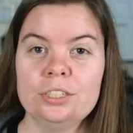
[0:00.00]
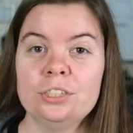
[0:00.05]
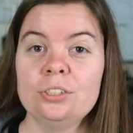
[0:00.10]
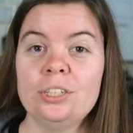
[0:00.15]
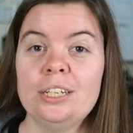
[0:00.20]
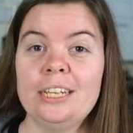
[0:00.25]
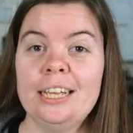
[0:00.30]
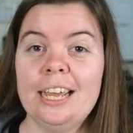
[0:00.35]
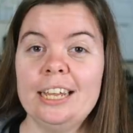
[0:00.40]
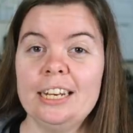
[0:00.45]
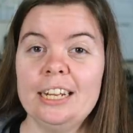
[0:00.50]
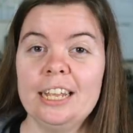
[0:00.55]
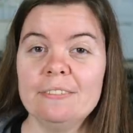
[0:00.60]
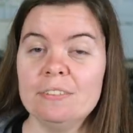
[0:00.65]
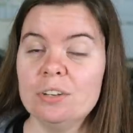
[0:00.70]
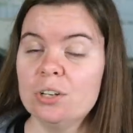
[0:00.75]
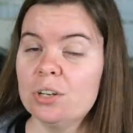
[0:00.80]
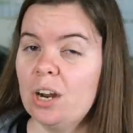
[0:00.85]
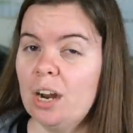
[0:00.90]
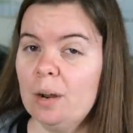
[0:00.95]
Treat any
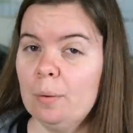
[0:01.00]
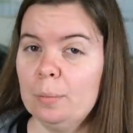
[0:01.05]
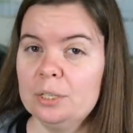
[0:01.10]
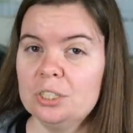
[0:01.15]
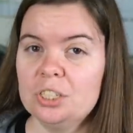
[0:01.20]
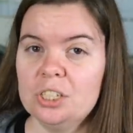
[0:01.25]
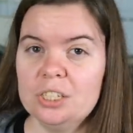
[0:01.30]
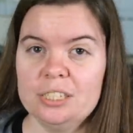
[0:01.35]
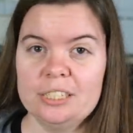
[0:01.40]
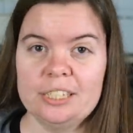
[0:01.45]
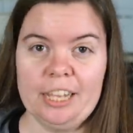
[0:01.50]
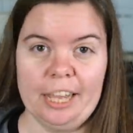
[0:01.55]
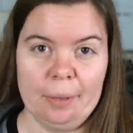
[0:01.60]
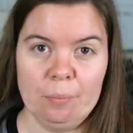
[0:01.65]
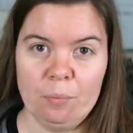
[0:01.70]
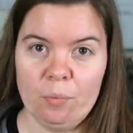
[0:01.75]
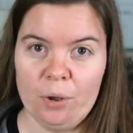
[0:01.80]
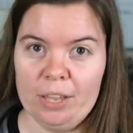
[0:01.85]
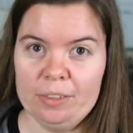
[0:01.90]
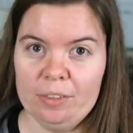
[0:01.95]
of your garbage the
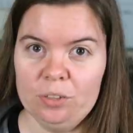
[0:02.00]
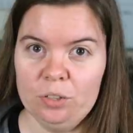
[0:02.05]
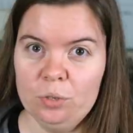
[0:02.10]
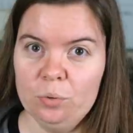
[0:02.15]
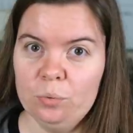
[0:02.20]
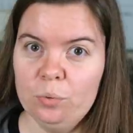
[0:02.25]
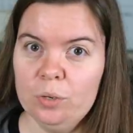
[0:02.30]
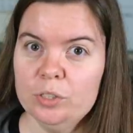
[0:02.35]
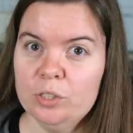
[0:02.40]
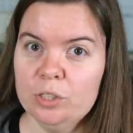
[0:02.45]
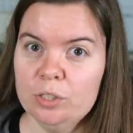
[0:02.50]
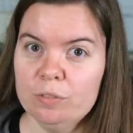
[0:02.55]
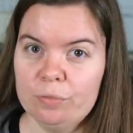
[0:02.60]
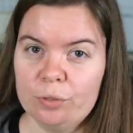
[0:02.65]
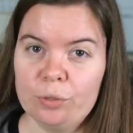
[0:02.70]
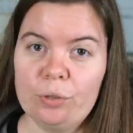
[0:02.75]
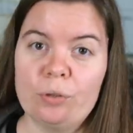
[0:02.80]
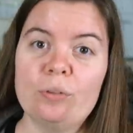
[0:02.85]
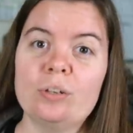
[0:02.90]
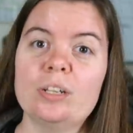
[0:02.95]
same way that you would your
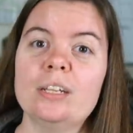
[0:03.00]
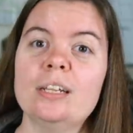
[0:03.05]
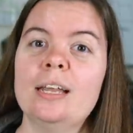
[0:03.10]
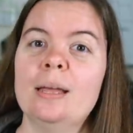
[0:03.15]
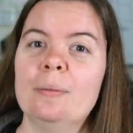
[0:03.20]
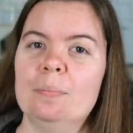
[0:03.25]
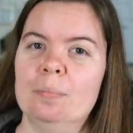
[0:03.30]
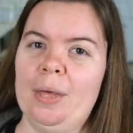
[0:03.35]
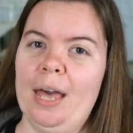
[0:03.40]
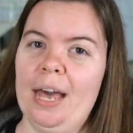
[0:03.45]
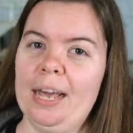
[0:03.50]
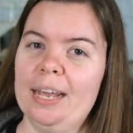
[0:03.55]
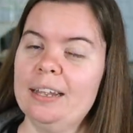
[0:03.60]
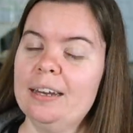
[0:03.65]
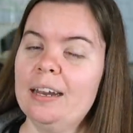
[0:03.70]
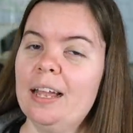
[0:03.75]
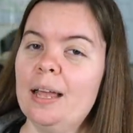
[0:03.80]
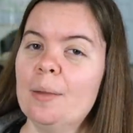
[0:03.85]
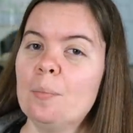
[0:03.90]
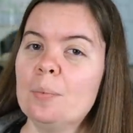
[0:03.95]
food. Pack
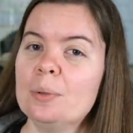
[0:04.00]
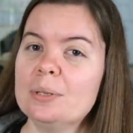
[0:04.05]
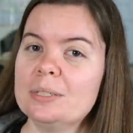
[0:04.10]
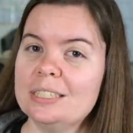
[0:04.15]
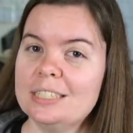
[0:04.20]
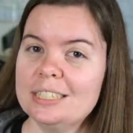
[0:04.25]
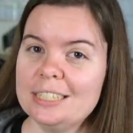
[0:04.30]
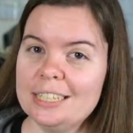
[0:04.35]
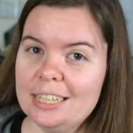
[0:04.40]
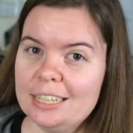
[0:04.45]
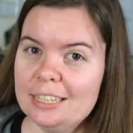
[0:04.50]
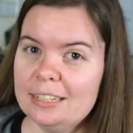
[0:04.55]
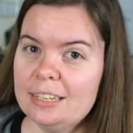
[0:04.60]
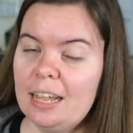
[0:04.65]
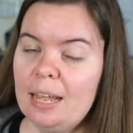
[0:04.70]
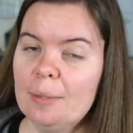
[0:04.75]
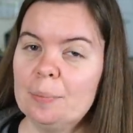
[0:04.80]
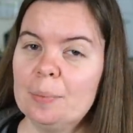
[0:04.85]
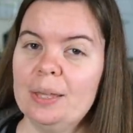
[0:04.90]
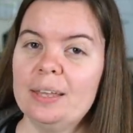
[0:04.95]
it up, seal it
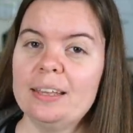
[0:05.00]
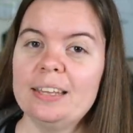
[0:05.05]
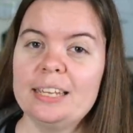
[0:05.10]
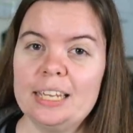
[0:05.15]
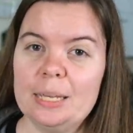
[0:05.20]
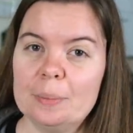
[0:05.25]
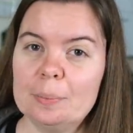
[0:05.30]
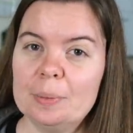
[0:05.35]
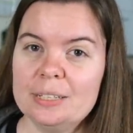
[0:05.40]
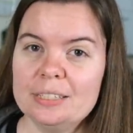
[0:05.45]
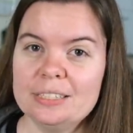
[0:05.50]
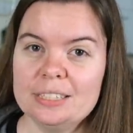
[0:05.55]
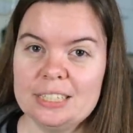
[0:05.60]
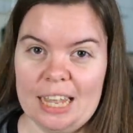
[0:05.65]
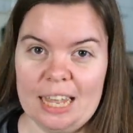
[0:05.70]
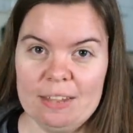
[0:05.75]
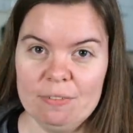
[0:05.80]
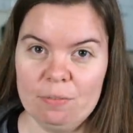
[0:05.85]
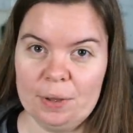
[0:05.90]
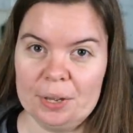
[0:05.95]
up, and keep it
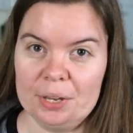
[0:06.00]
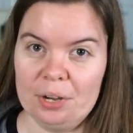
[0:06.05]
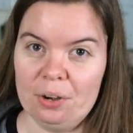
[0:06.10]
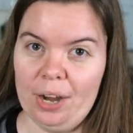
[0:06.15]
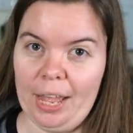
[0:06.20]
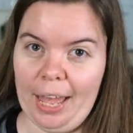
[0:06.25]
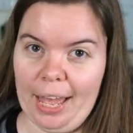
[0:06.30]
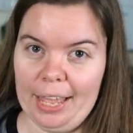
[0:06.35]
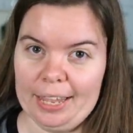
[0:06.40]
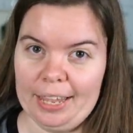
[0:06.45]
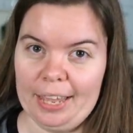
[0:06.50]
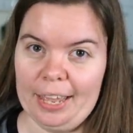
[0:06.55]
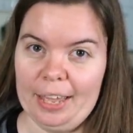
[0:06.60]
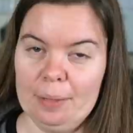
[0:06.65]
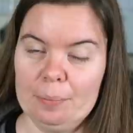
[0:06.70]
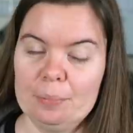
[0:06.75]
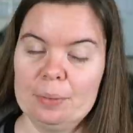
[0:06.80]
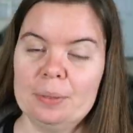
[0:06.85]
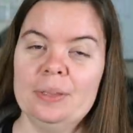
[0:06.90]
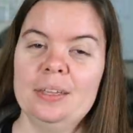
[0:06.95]
safe while you're at
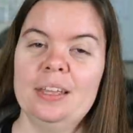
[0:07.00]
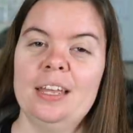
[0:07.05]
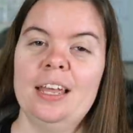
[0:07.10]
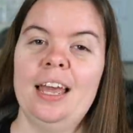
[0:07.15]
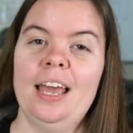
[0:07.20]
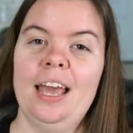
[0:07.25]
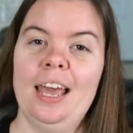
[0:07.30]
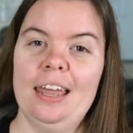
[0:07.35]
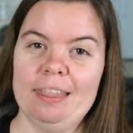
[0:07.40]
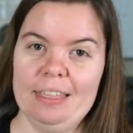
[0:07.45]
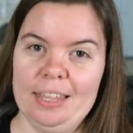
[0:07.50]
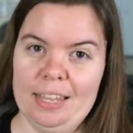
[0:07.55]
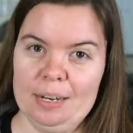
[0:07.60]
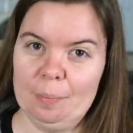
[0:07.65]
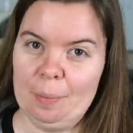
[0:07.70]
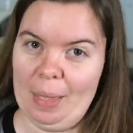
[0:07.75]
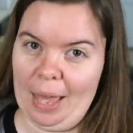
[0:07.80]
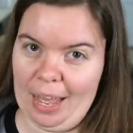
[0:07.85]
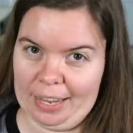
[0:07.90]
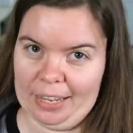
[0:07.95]
camp. And then
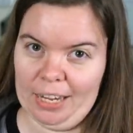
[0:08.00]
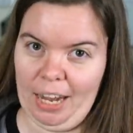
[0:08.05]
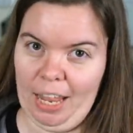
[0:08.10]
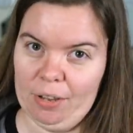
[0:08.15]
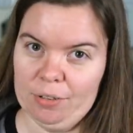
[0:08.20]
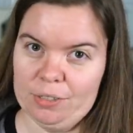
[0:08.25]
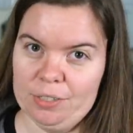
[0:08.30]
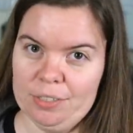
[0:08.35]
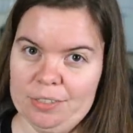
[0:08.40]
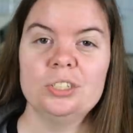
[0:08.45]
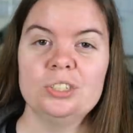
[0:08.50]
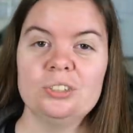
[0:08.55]
pack it out.